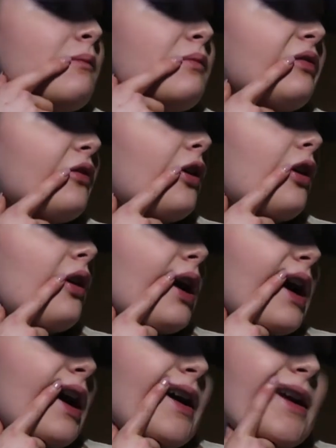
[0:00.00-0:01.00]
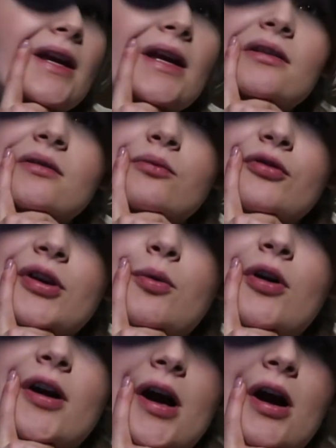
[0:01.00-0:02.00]
before I eat some
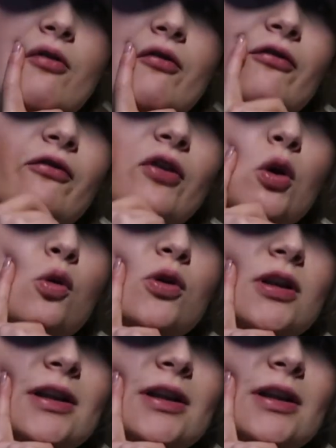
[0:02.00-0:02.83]
pre-workout food